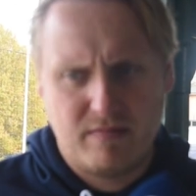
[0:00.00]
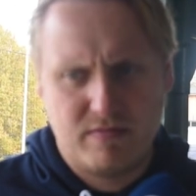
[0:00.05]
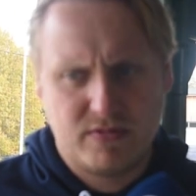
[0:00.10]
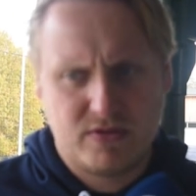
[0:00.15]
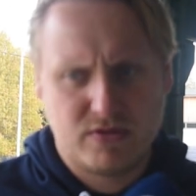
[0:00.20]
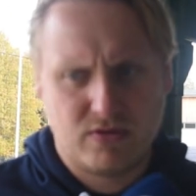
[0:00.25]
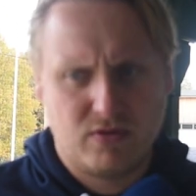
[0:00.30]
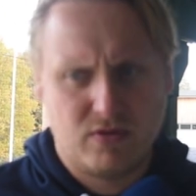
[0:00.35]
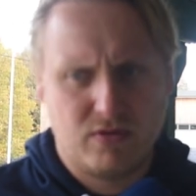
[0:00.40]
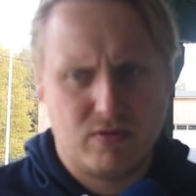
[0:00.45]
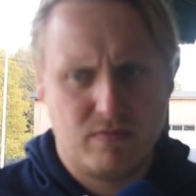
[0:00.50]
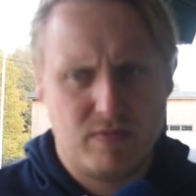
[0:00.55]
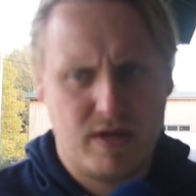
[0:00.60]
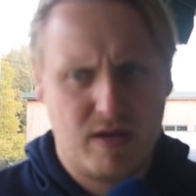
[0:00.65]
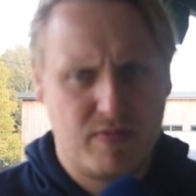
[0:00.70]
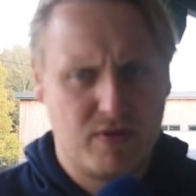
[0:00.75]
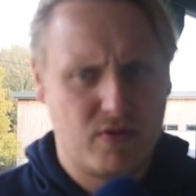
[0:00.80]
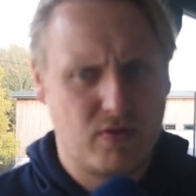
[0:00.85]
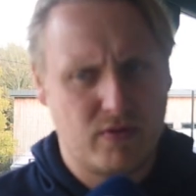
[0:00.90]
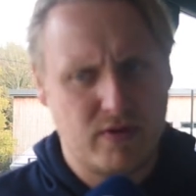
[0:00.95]
So
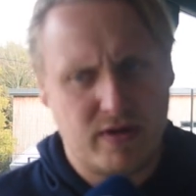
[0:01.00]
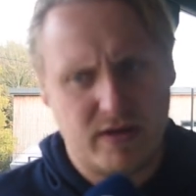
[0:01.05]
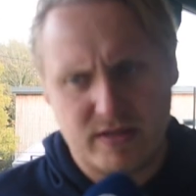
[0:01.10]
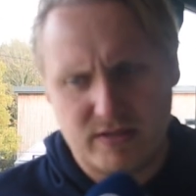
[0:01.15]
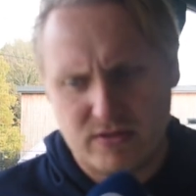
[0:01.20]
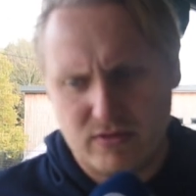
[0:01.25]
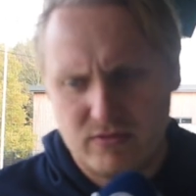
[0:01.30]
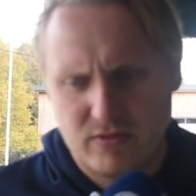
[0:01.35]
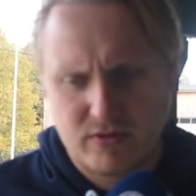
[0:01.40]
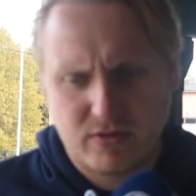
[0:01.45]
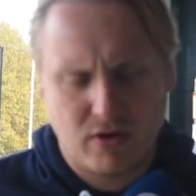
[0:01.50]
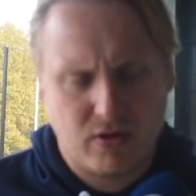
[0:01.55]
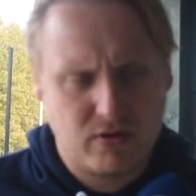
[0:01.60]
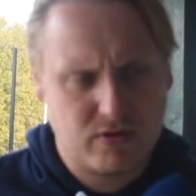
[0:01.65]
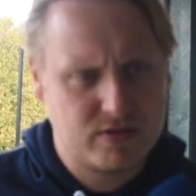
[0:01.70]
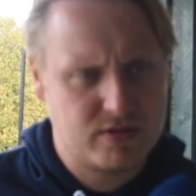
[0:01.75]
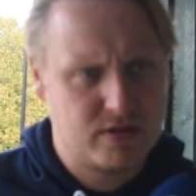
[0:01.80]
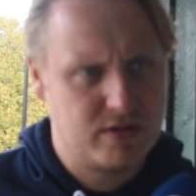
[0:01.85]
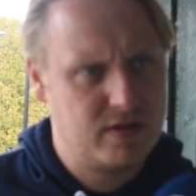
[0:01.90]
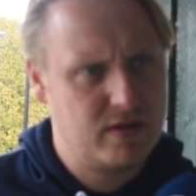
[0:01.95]
maybe going in as the
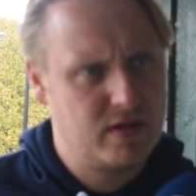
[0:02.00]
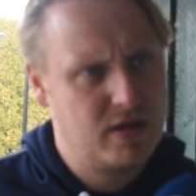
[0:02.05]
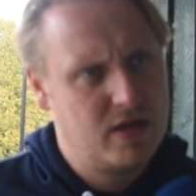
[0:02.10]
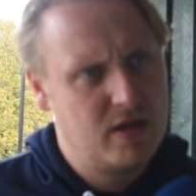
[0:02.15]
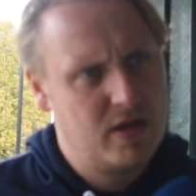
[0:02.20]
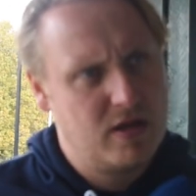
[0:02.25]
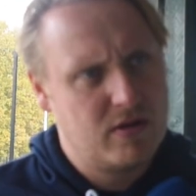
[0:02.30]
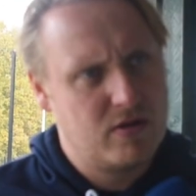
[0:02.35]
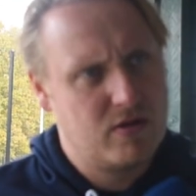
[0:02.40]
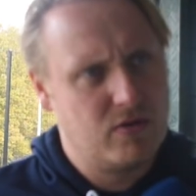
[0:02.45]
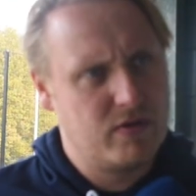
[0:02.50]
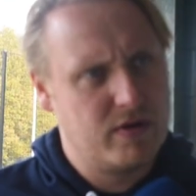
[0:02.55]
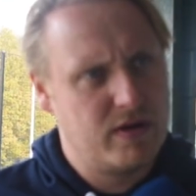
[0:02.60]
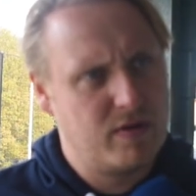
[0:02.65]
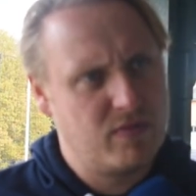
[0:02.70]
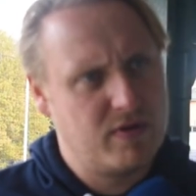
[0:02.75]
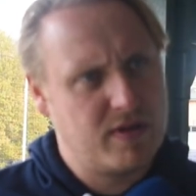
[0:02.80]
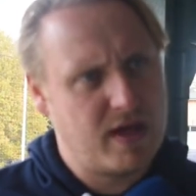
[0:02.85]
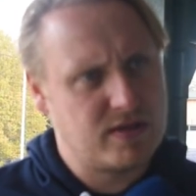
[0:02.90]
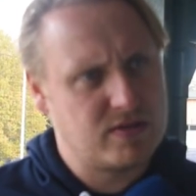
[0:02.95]
underdogs and going
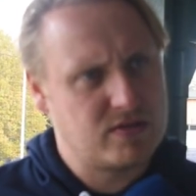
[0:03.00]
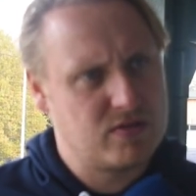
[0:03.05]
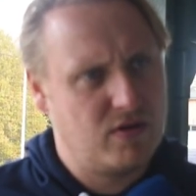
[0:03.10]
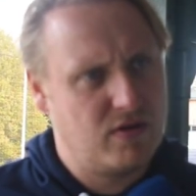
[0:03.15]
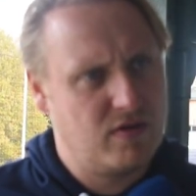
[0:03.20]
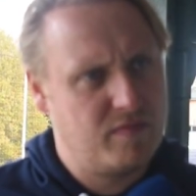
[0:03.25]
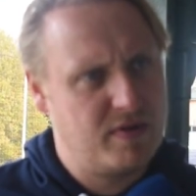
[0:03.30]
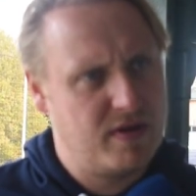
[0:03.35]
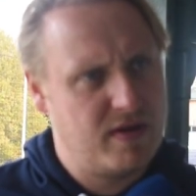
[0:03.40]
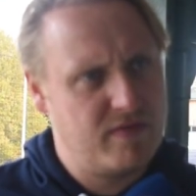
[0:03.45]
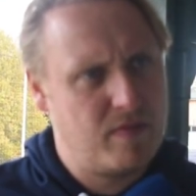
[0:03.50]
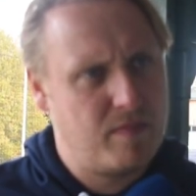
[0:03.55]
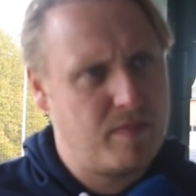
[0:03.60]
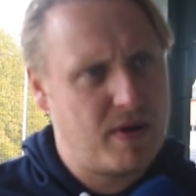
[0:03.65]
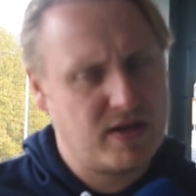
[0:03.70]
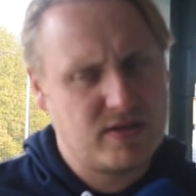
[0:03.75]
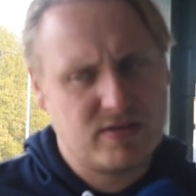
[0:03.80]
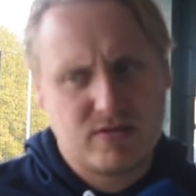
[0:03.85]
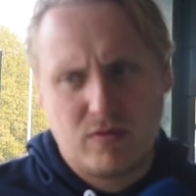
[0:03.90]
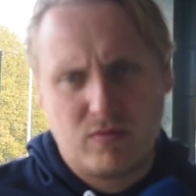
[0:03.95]
in with that sort of bit of a
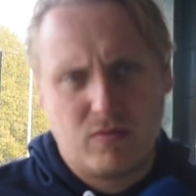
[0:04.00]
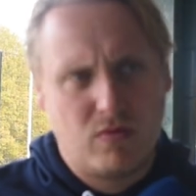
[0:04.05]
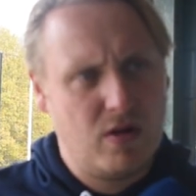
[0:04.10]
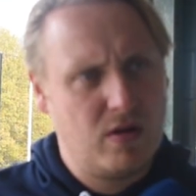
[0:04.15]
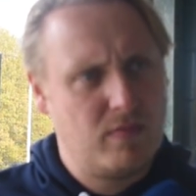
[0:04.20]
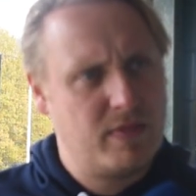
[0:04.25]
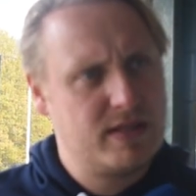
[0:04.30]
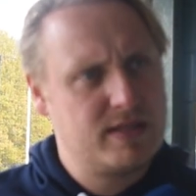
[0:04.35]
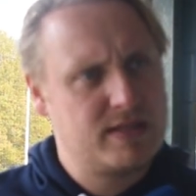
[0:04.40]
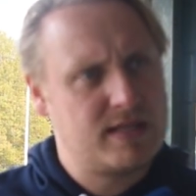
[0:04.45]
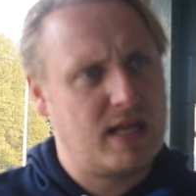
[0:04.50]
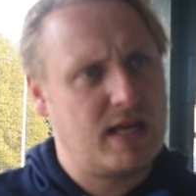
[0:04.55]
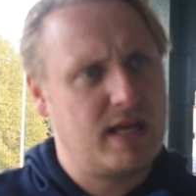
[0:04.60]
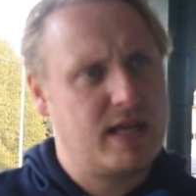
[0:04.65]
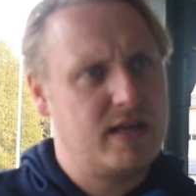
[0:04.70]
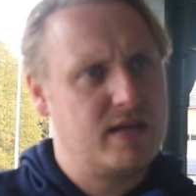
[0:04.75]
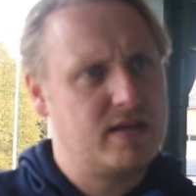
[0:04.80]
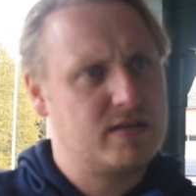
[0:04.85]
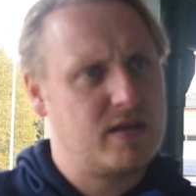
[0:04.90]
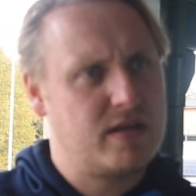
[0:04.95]
back to the wall
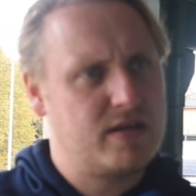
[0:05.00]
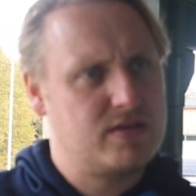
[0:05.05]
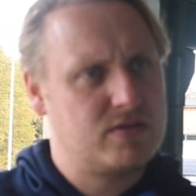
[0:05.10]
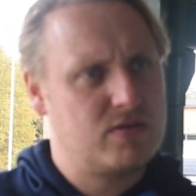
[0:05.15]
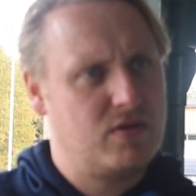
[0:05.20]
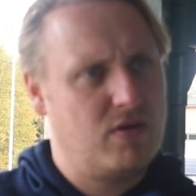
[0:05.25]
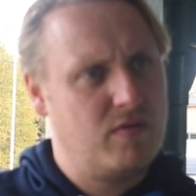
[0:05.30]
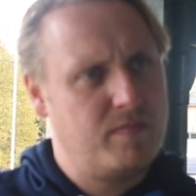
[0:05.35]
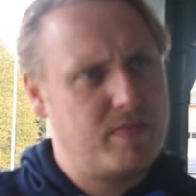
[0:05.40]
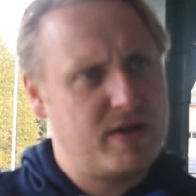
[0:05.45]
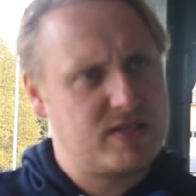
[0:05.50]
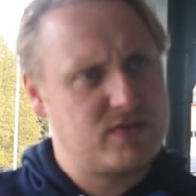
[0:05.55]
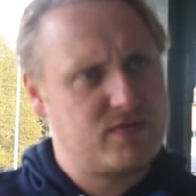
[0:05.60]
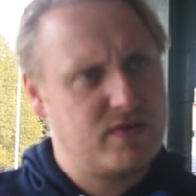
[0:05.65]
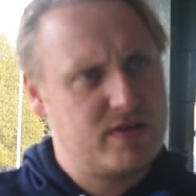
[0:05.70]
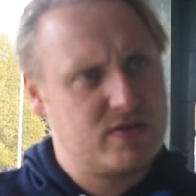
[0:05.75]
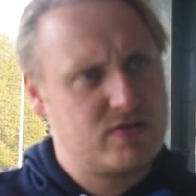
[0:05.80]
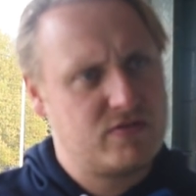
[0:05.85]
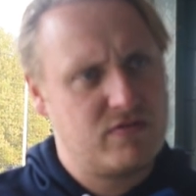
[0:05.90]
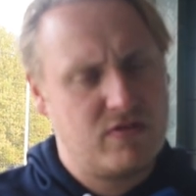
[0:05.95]
mentality is sort of best for
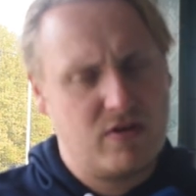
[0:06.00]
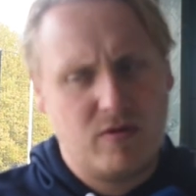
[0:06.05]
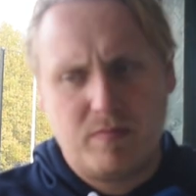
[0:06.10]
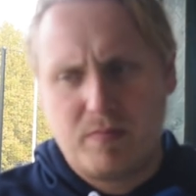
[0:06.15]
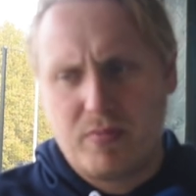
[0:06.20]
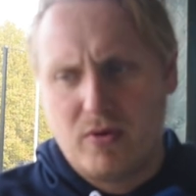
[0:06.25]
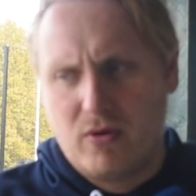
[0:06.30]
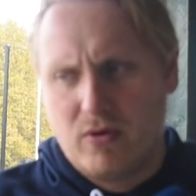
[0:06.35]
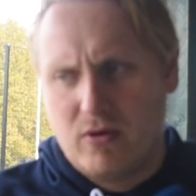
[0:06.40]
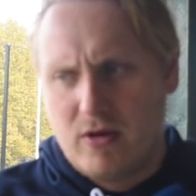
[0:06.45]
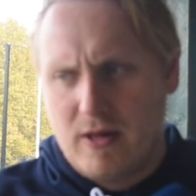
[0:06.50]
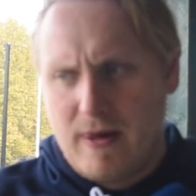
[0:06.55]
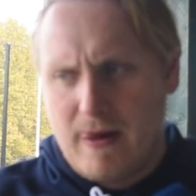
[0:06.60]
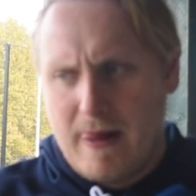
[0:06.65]
this group. But